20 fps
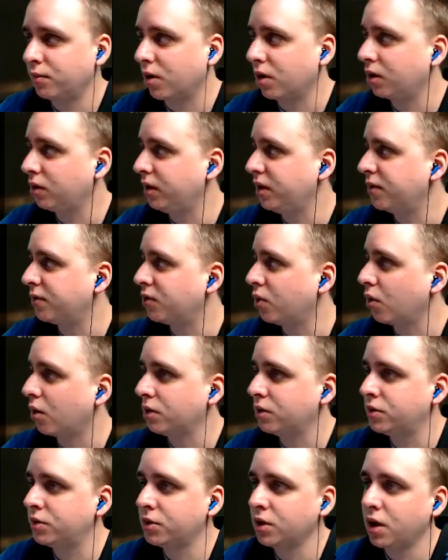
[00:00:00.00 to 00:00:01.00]
Barkley, of
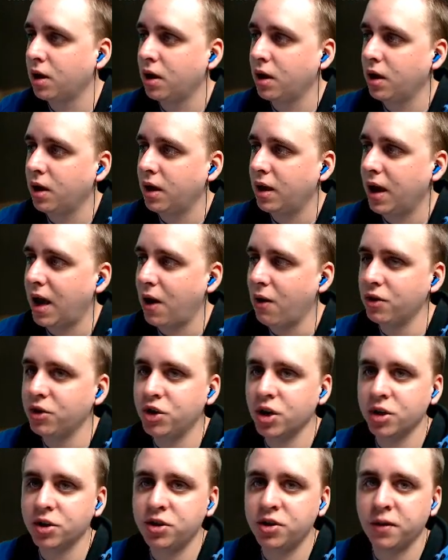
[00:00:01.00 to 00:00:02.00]
course. I
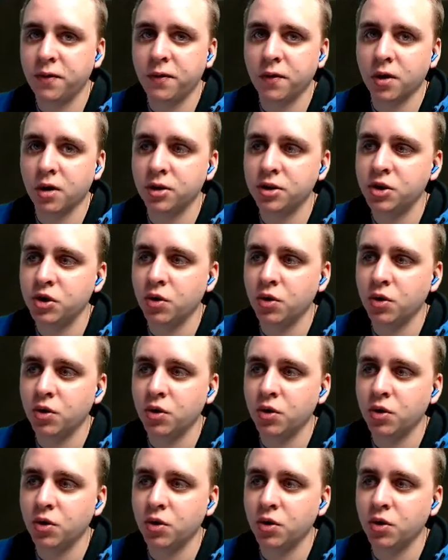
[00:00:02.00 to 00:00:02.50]
would just defer